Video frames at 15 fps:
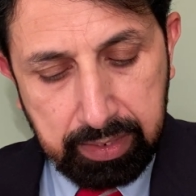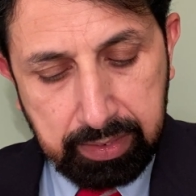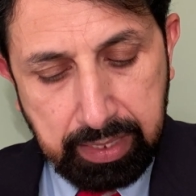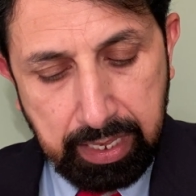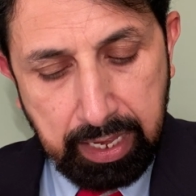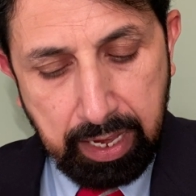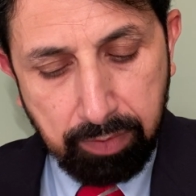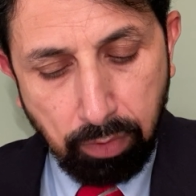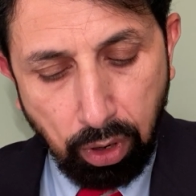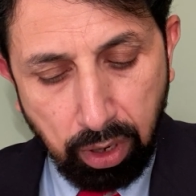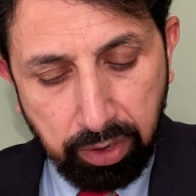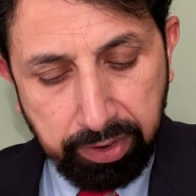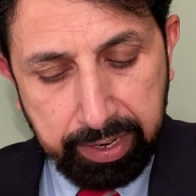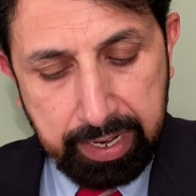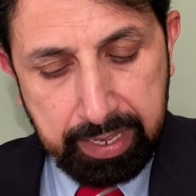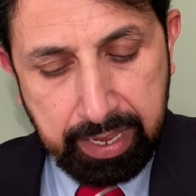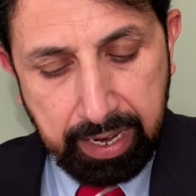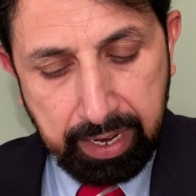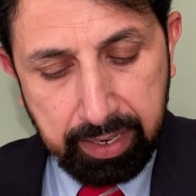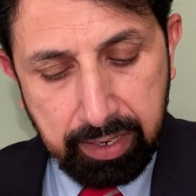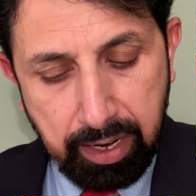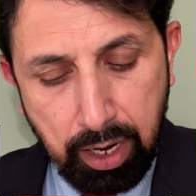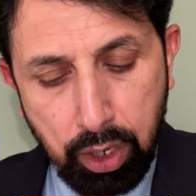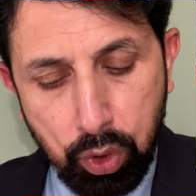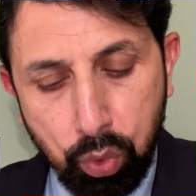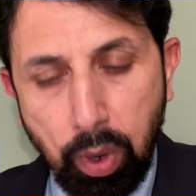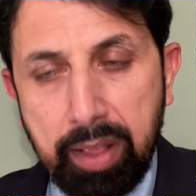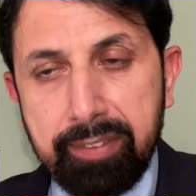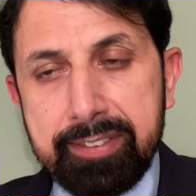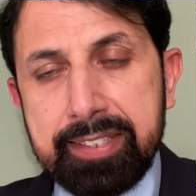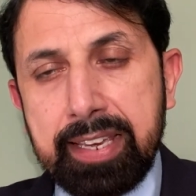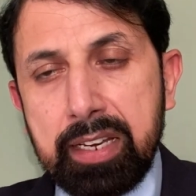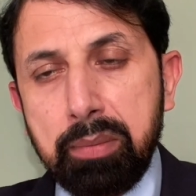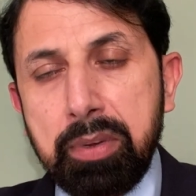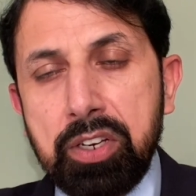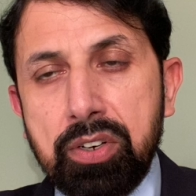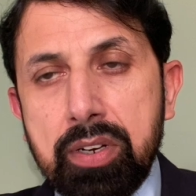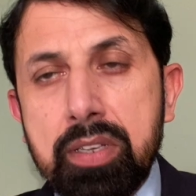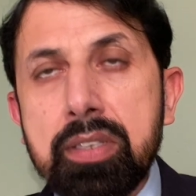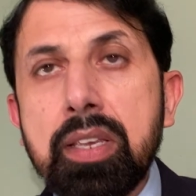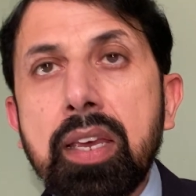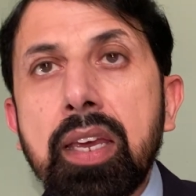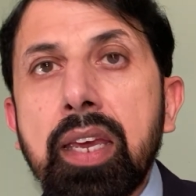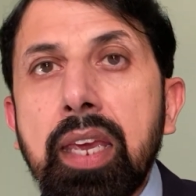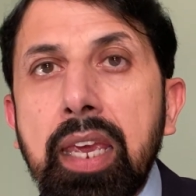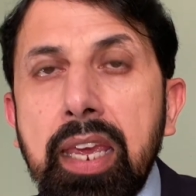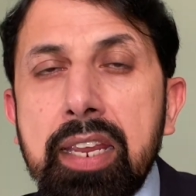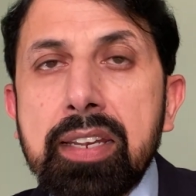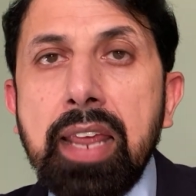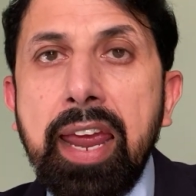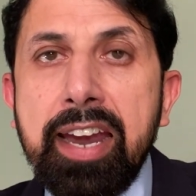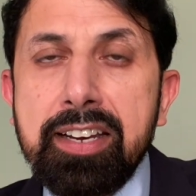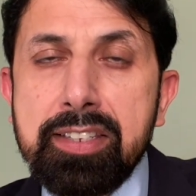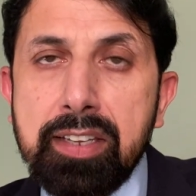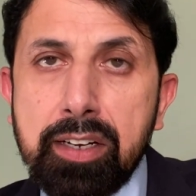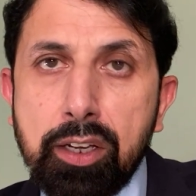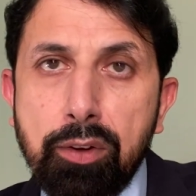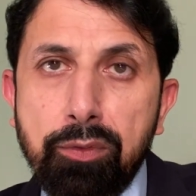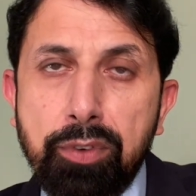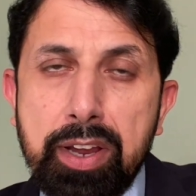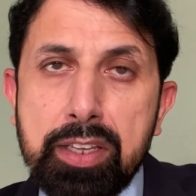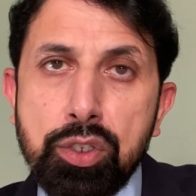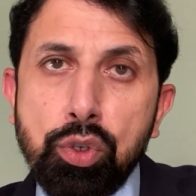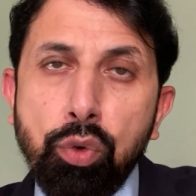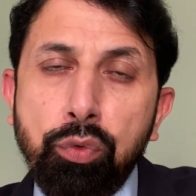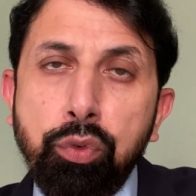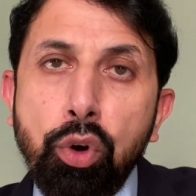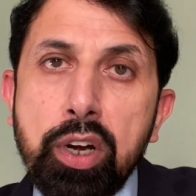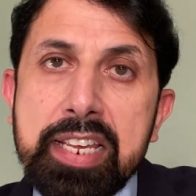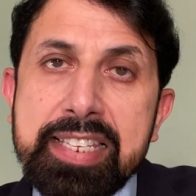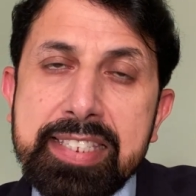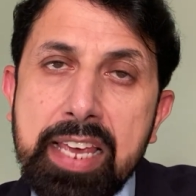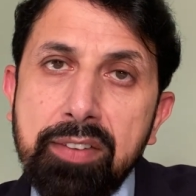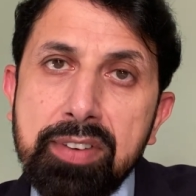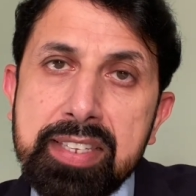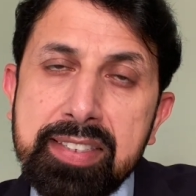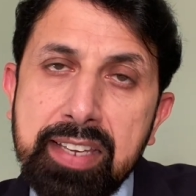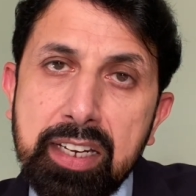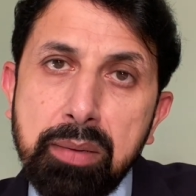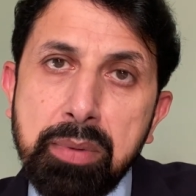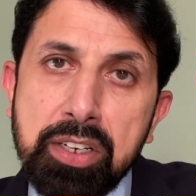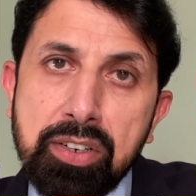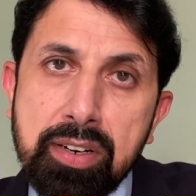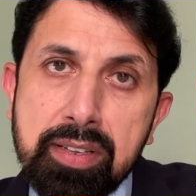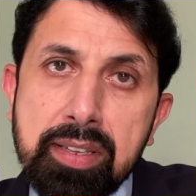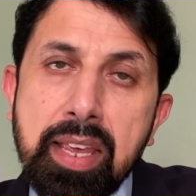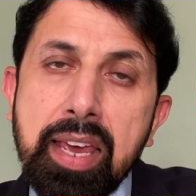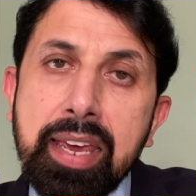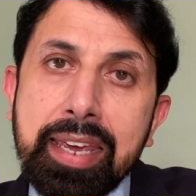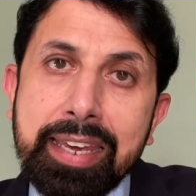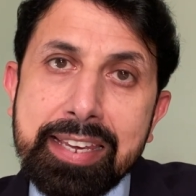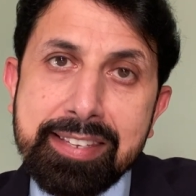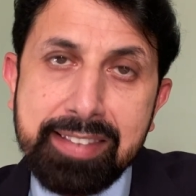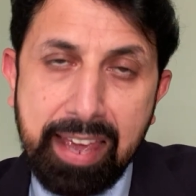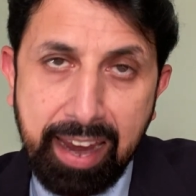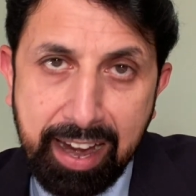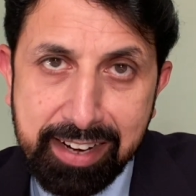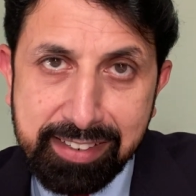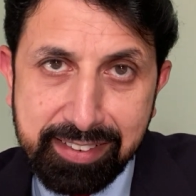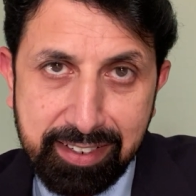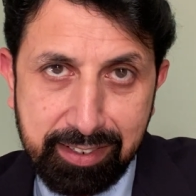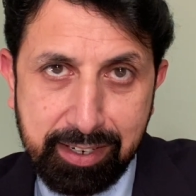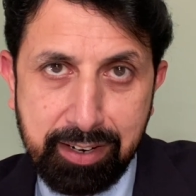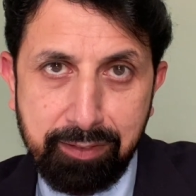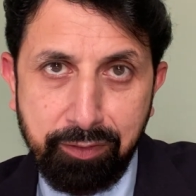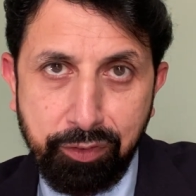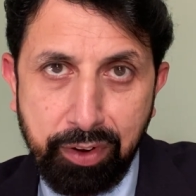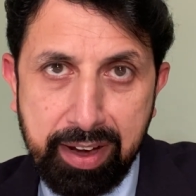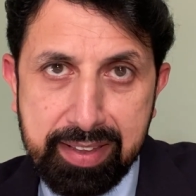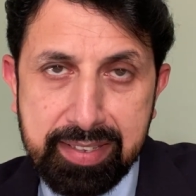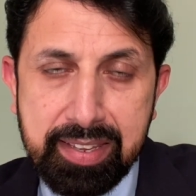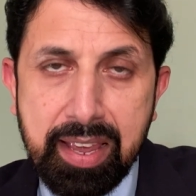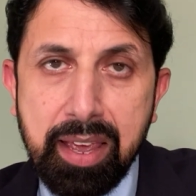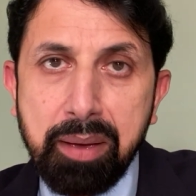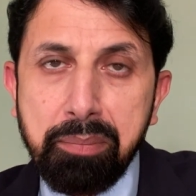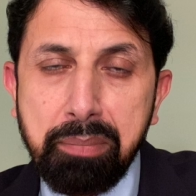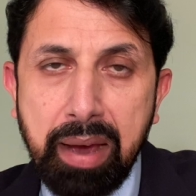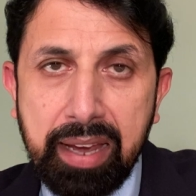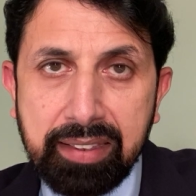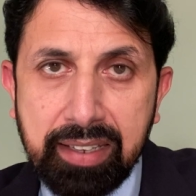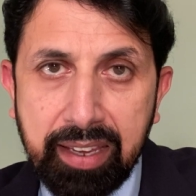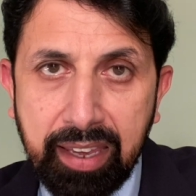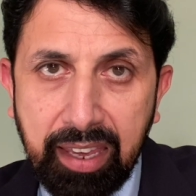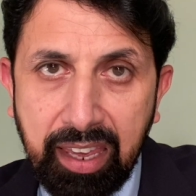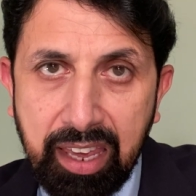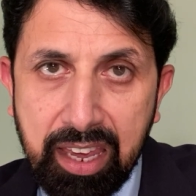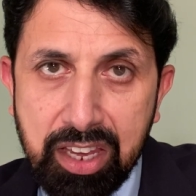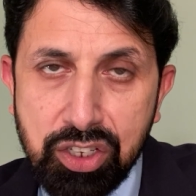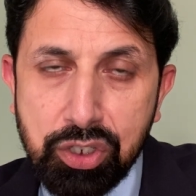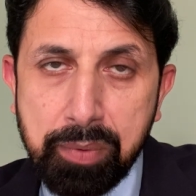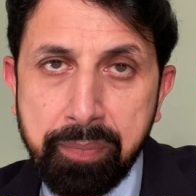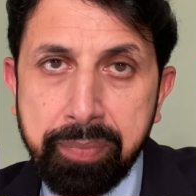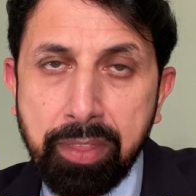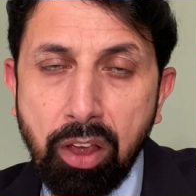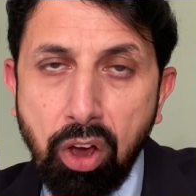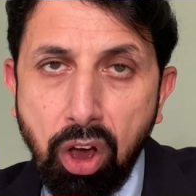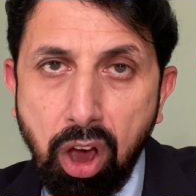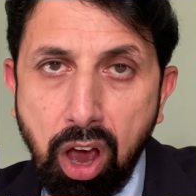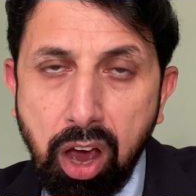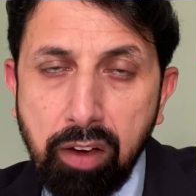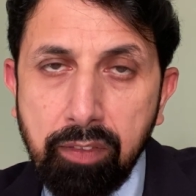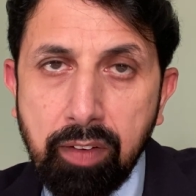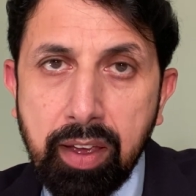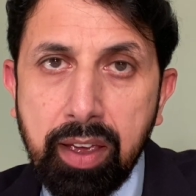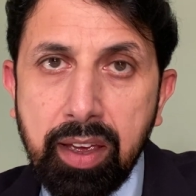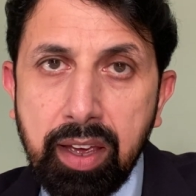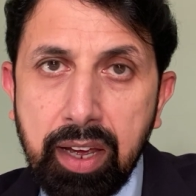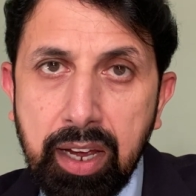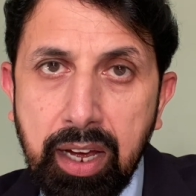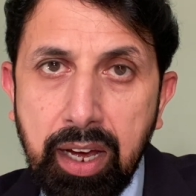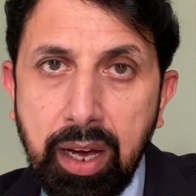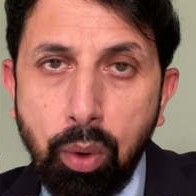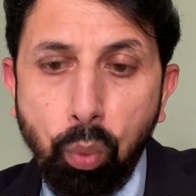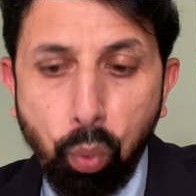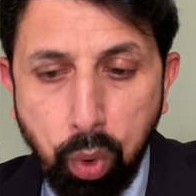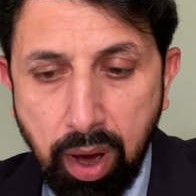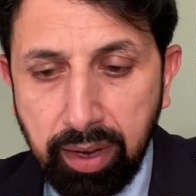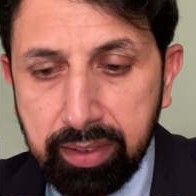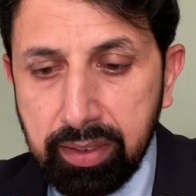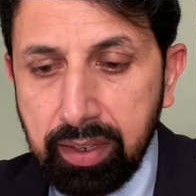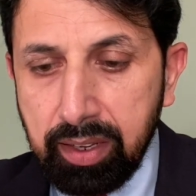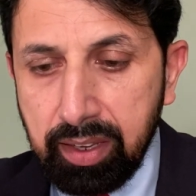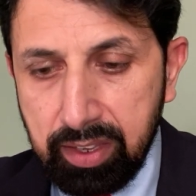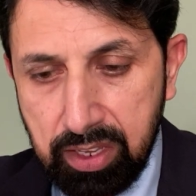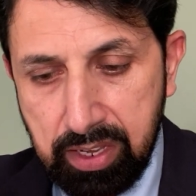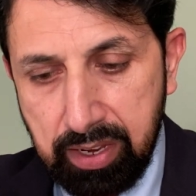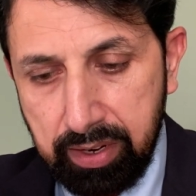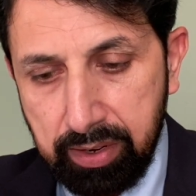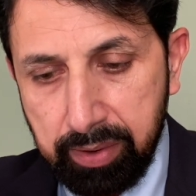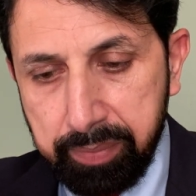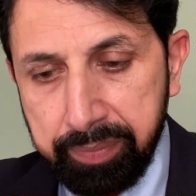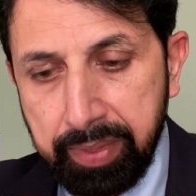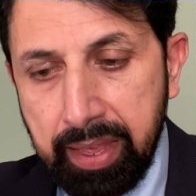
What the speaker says: they have already gained 12 centimeters in head circumference. So 47 centimeters is the head circumference by the age of 1 year.